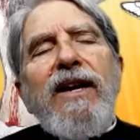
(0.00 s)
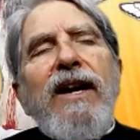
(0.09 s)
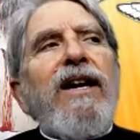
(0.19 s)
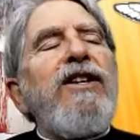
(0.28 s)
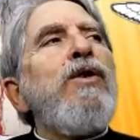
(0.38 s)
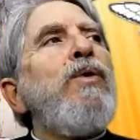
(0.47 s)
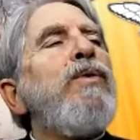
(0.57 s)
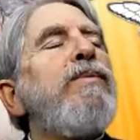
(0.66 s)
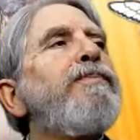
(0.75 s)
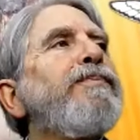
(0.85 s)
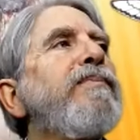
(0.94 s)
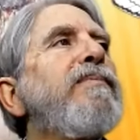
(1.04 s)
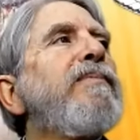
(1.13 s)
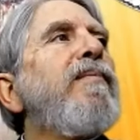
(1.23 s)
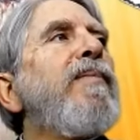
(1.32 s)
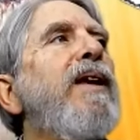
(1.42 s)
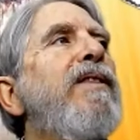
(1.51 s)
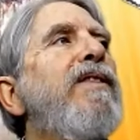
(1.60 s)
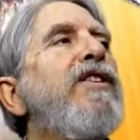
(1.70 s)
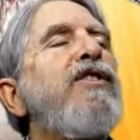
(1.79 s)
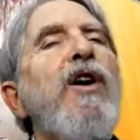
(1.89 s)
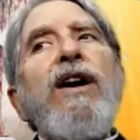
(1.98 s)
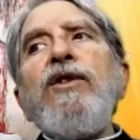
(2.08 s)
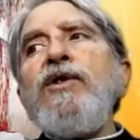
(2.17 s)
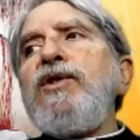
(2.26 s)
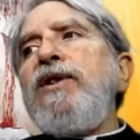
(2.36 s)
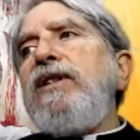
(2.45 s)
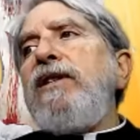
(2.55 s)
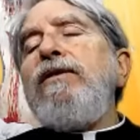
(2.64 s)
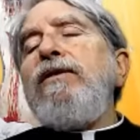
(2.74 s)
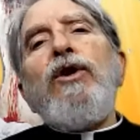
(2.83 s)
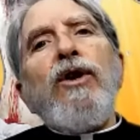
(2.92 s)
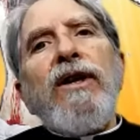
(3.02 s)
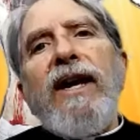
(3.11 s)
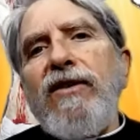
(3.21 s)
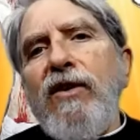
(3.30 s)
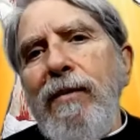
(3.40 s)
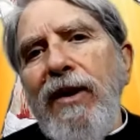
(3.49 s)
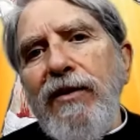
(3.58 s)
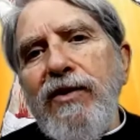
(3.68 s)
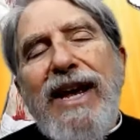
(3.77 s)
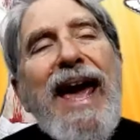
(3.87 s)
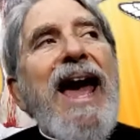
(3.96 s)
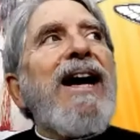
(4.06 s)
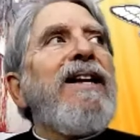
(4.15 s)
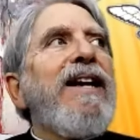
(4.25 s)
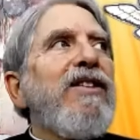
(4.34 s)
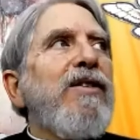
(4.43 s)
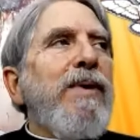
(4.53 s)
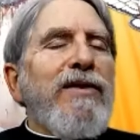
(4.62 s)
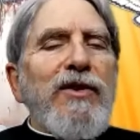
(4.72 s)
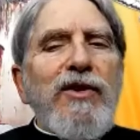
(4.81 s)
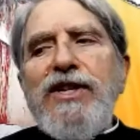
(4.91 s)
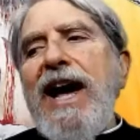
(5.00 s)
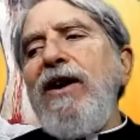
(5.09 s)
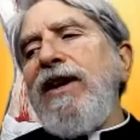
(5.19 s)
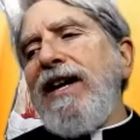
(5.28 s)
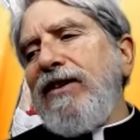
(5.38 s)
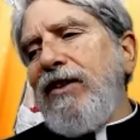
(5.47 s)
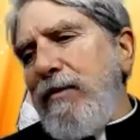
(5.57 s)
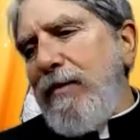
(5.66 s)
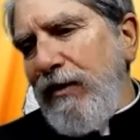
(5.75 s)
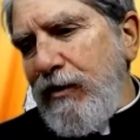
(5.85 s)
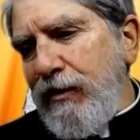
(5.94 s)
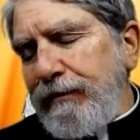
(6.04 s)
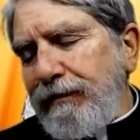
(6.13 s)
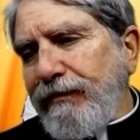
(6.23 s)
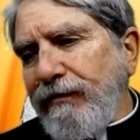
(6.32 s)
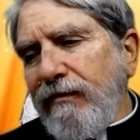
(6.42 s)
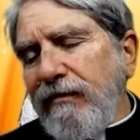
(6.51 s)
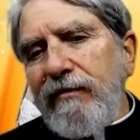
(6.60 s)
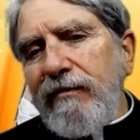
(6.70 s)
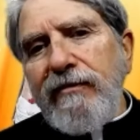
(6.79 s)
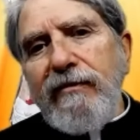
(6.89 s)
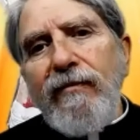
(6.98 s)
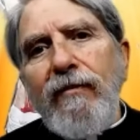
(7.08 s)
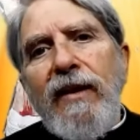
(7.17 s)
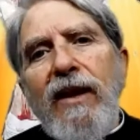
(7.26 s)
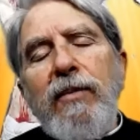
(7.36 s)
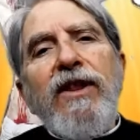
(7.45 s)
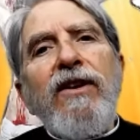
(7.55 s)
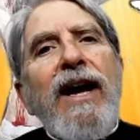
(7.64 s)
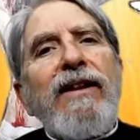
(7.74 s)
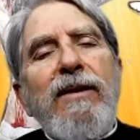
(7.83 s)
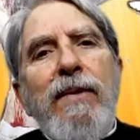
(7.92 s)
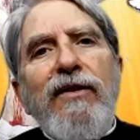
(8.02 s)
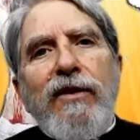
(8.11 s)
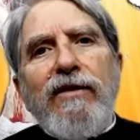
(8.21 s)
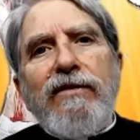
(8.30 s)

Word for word: You, the daughters look like their mothers, act like their mothers, sound like their mothers, but they're not the mother.